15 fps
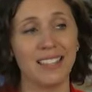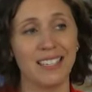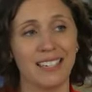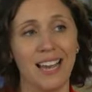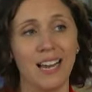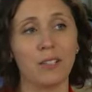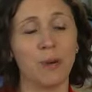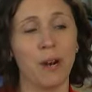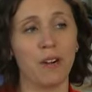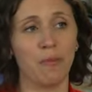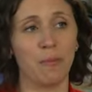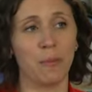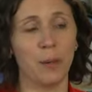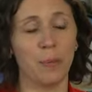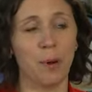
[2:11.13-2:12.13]
the next round round
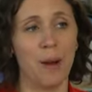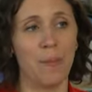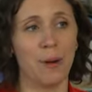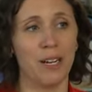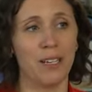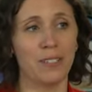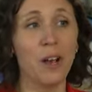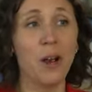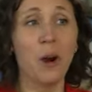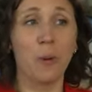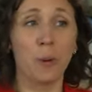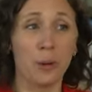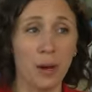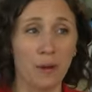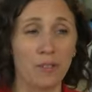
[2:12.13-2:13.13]
of big primaries
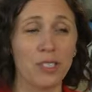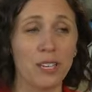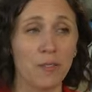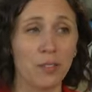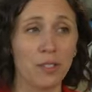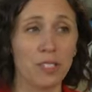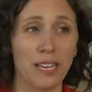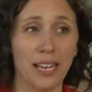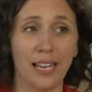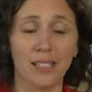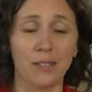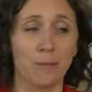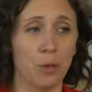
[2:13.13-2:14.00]
where you have several states,